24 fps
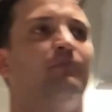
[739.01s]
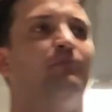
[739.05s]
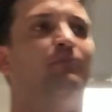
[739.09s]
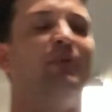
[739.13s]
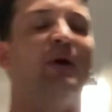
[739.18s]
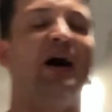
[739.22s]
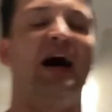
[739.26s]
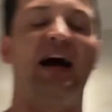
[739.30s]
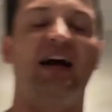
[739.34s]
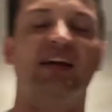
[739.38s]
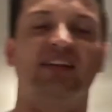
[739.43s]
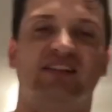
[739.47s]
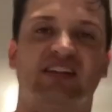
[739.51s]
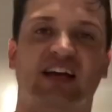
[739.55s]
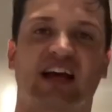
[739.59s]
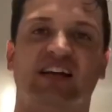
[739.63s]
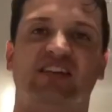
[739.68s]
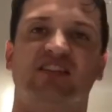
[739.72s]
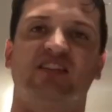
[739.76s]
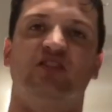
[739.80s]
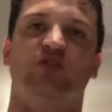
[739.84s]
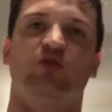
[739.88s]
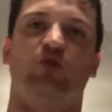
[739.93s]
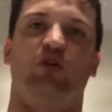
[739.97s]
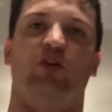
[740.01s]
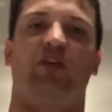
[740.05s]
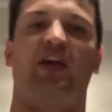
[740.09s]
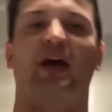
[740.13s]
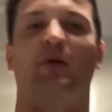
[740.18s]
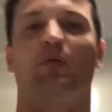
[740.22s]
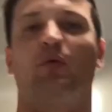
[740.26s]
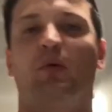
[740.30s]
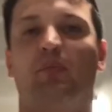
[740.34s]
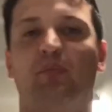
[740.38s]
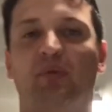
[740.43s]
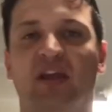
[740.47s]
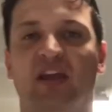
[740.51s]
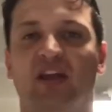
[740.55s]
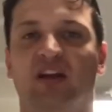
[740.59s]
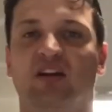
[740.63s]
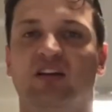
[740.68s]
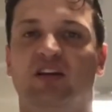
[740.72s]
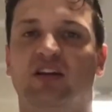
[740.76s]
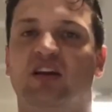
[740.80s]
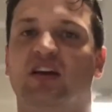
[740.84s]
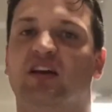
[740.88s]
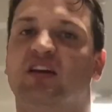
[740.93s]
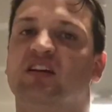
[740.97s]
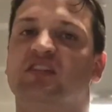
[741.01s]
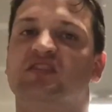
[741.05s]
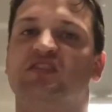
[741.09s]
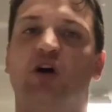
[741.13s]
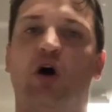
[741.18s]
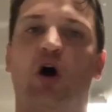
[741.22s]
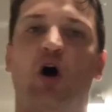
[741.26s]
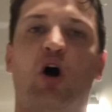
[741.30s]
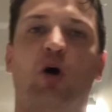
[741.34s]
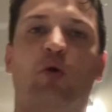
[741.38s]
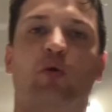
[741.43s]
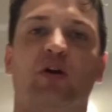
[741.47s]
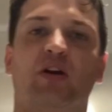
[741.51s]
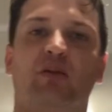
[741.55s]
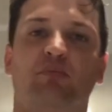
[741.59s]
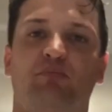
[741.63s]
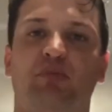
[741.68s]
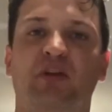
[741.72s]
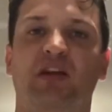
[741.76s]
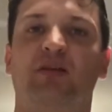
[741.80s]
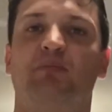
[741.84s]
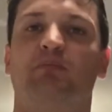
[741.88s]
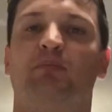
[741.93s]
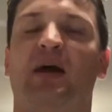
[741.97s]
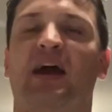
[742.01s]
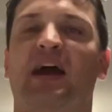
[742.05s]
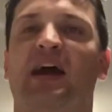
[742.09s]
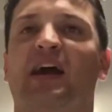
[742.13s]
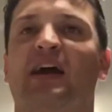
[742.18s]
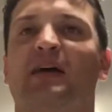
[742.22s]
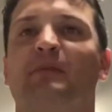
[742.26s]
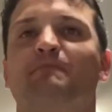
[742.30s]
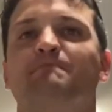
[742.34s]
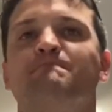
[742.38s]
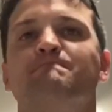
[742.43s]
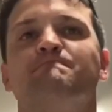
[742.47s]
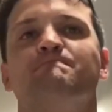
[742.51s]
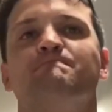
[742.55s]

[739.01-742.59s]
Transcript: By Tyson doing that repeatedly against an already beat man,